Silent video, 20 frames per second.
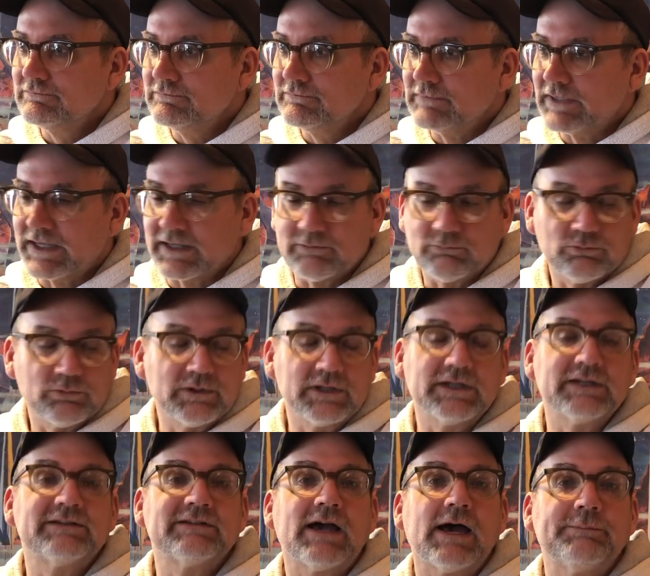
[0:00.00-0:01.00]
they had
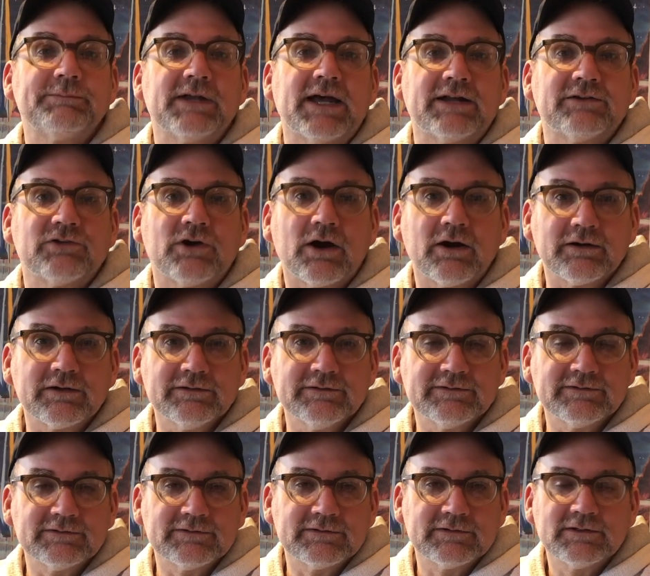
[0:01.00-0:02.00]
really top-notch
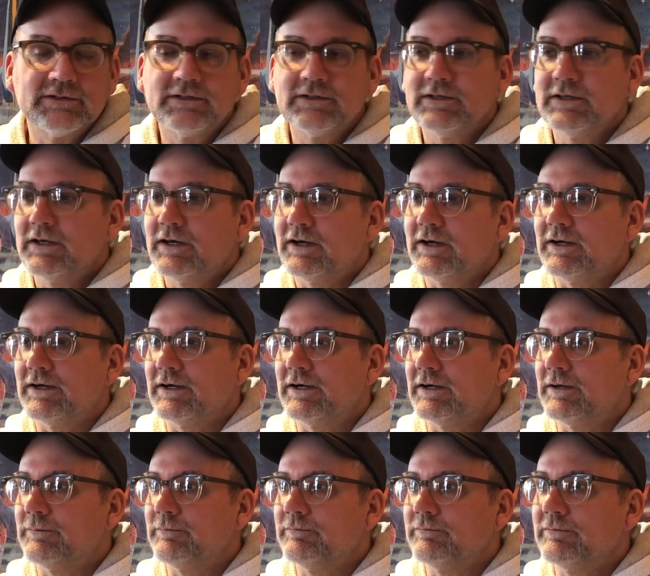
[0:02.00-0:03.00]
artists.
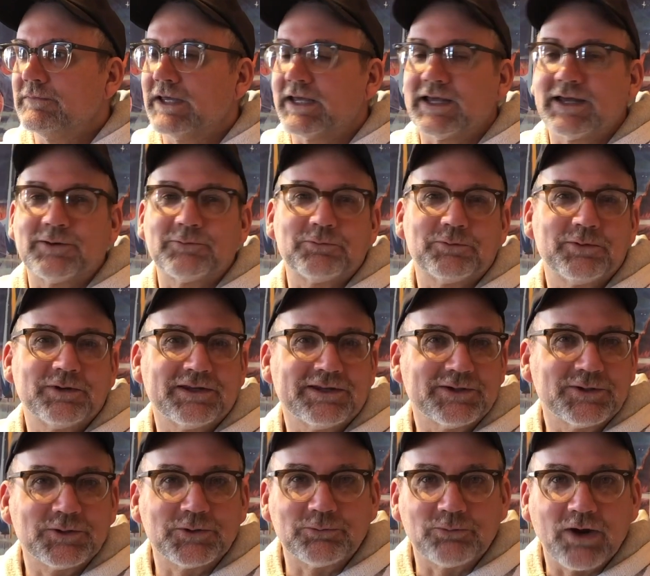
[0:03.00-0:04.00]
They had
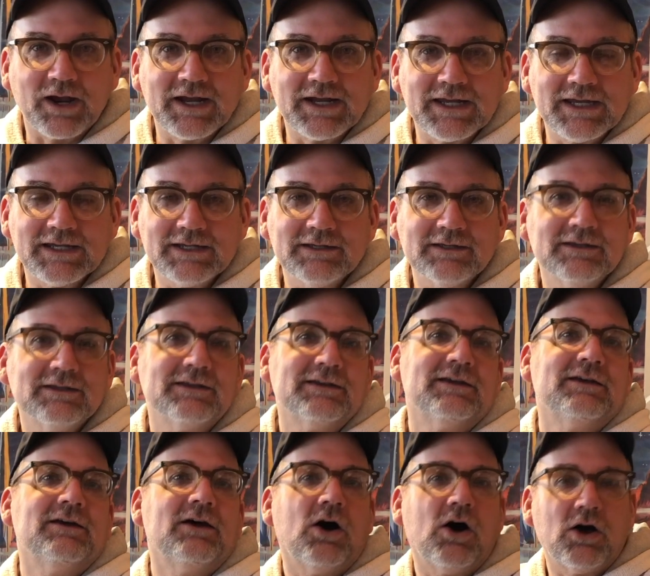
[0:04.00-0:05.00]
really good writing.
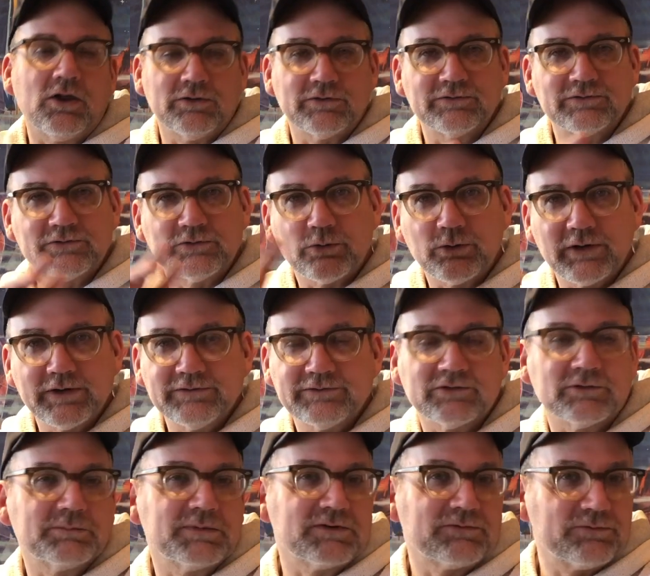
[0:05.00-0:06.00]
All the stories,
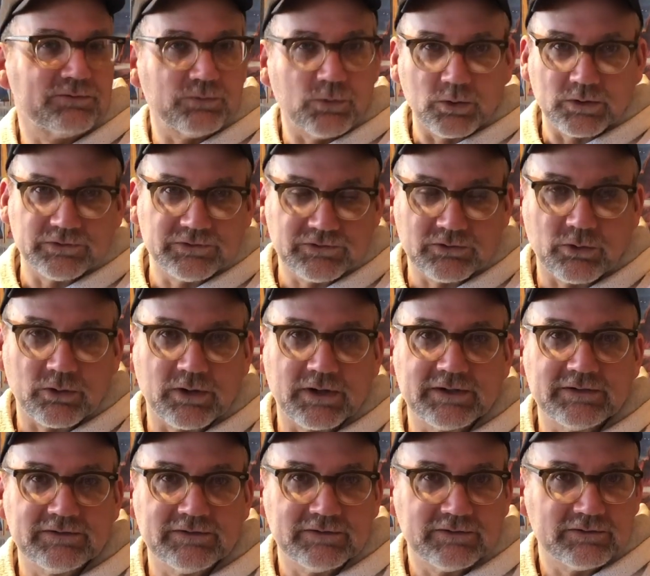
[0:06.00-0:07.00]
there'd be 4
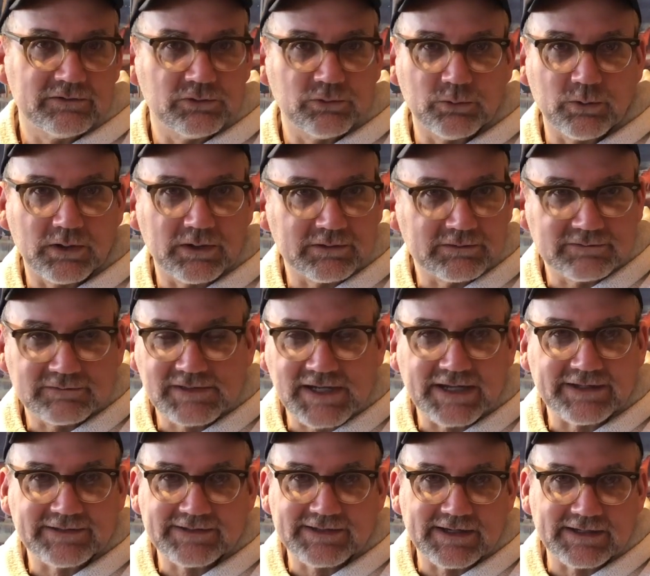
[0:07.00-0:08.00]
stories to a
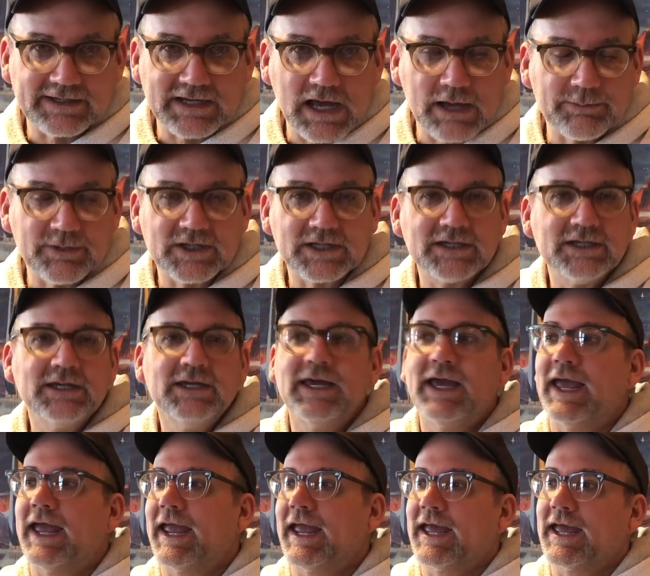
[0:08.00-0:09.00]
10-cent comic,
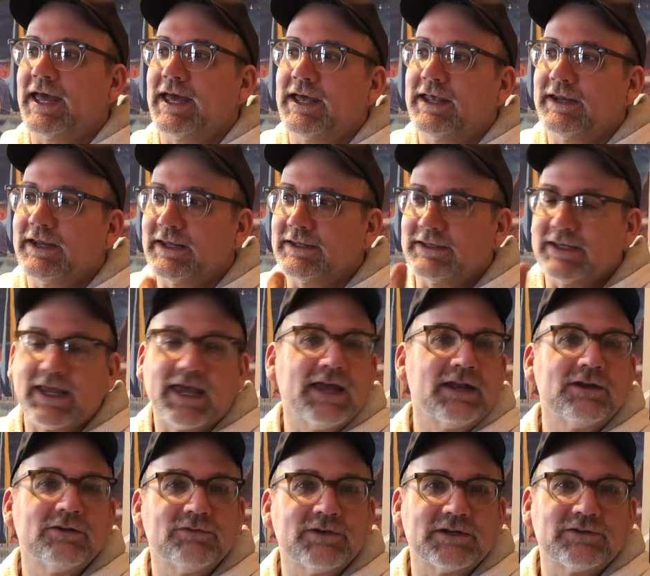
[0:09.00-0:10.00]
and at the
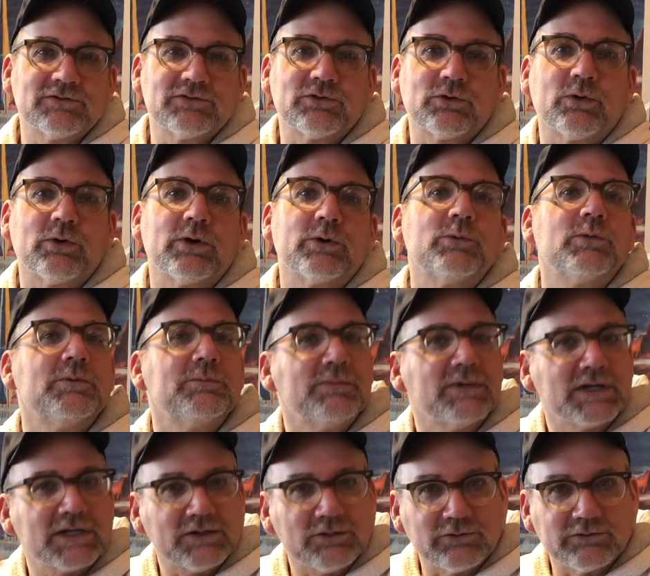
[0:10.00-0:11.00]
end of each story would
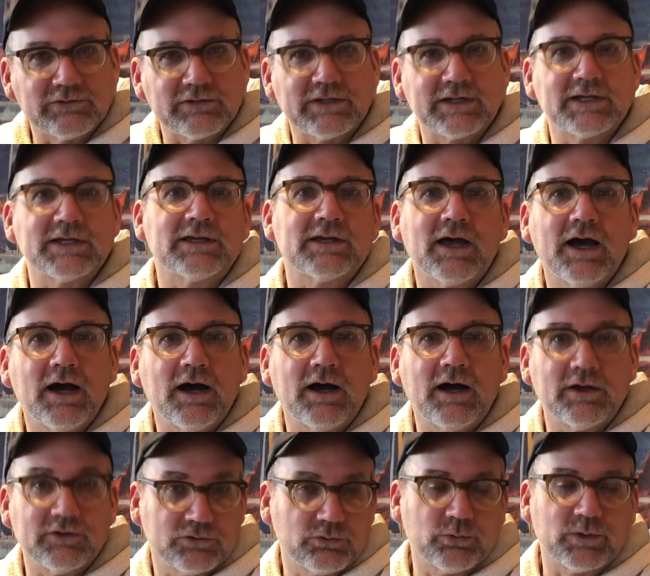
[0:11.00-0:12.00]
be usually
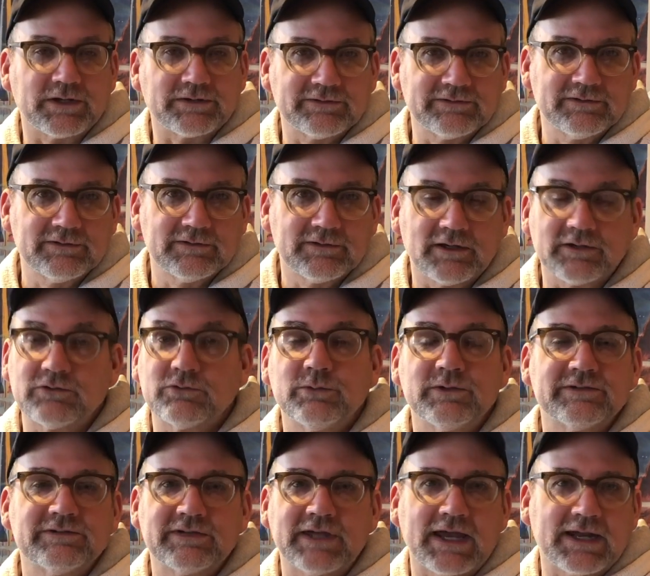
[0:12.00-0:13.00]
a twist
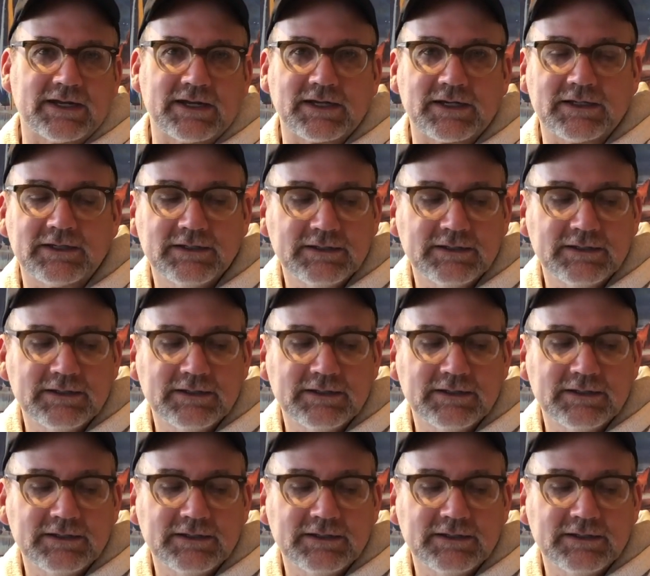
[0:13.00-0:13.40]
ending.